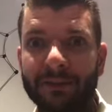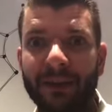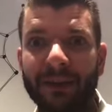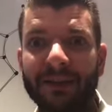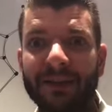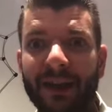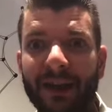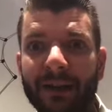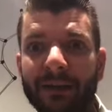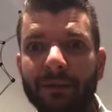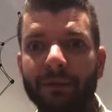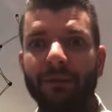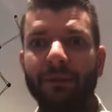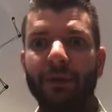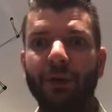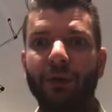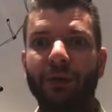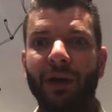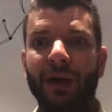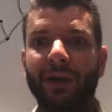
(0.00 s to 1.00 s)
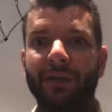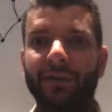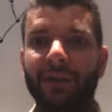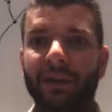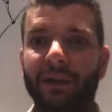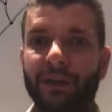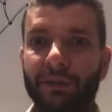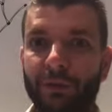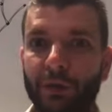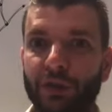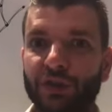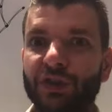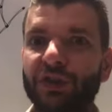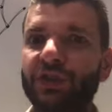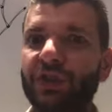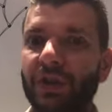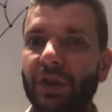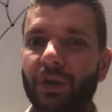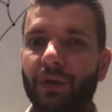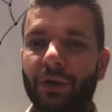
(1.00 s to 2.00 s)
But then you kind of like reverse
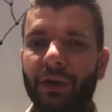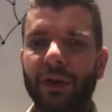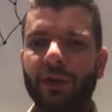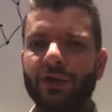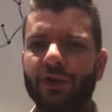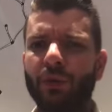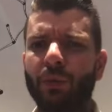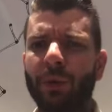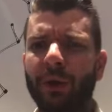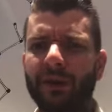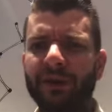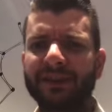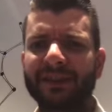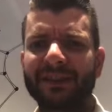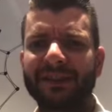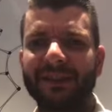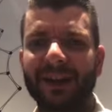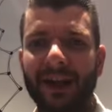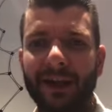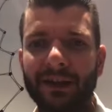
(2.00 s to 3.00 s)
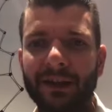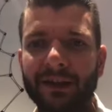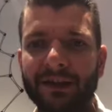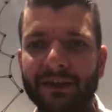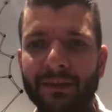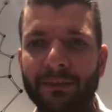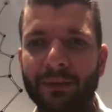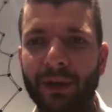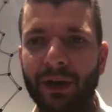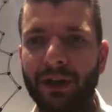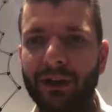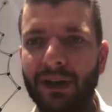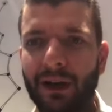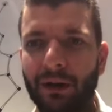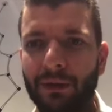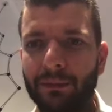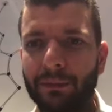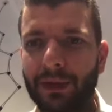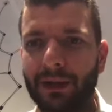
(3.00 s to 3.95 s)
engineer, okay, so where is exactly the breakdown?